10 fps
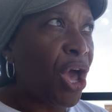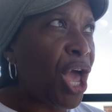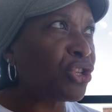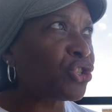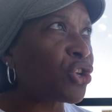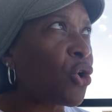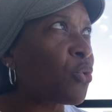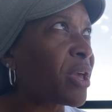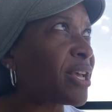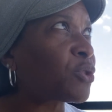And so
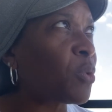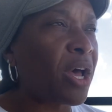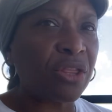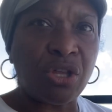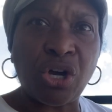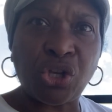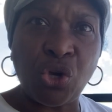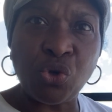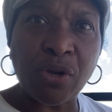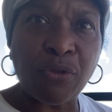guess what? The
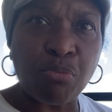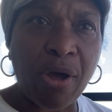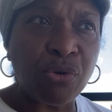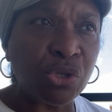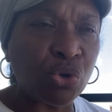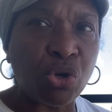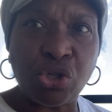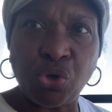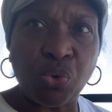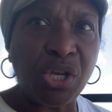accuser of the brethren is going to
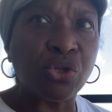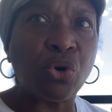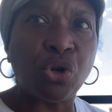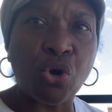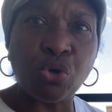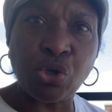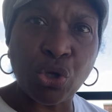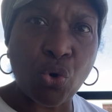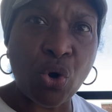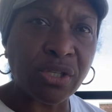do. He's going to go to
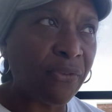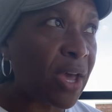the courts of